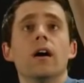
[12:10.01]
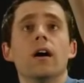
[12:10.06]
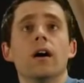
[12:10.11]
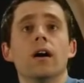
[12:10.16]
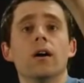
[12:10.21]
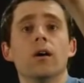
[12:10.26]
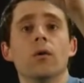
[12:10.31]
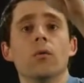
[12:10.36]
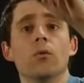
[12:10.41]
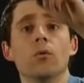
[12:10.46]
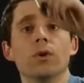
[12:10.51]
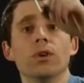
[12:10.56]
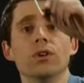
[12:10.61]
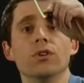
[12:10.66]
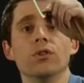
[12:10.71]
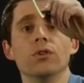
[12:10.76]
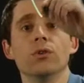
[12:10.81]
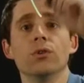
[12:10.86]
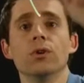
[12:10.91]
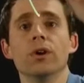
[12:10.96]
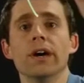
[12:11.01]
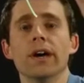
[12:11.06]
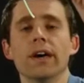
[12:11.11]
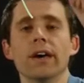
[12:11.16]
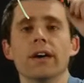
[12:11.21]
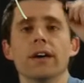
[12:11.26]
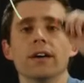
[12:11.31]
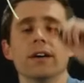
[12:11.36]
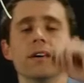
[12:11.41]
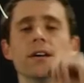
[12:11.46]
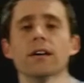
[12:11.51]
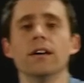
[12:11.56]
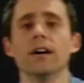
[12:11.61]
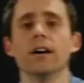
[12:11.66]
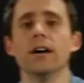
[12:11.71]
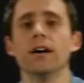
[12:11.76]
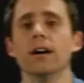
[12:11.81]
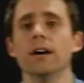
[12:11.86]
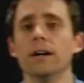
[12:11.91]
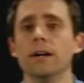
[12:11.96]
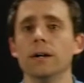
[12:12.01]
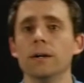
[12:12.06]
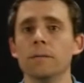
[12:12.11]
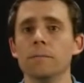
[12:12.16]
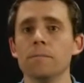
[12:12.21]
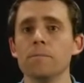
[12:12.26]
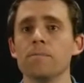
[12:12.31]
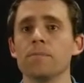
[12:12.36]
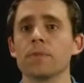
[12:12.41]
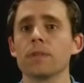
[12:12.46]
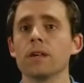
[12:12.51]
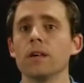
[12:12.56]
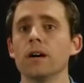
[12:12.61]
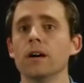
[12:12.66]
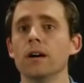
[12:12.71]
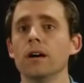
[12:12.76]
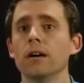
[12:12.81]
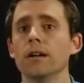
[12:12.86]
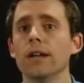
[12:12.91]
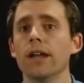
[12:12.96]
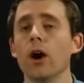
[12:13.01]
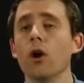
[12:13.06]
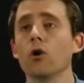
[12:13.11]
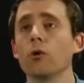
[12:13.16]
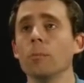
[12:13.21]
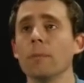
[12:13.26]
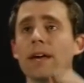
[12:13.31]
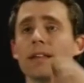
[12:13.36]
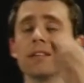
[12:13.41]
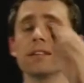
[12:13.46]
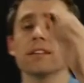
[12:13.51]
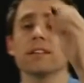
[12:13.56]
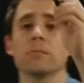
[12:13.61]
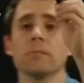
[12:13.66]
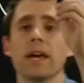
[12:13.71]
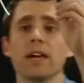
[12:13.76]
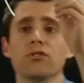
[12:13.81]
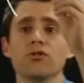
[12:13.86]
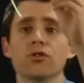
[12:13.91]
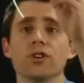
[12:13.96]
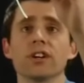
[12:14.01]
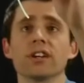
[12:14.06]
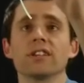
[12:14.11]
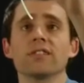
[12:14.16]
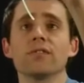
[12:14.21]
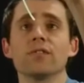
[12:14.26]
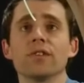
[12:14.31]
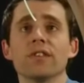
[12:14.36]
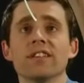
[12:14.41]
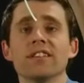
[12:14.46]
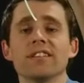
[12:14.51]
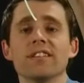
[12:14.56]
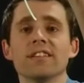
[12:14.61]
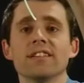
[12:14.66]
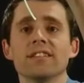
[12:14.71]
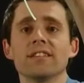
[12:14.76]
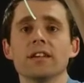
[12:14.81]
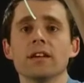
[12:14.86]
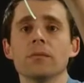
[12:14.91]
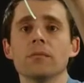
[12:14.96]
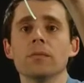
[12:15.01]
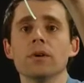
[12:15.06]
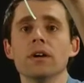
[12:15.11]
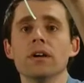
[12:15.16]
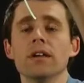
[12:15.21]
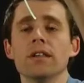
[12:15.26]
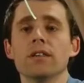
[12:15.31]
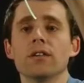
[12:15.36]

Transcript: Uh, we do a, um, an augmented matrix for the system.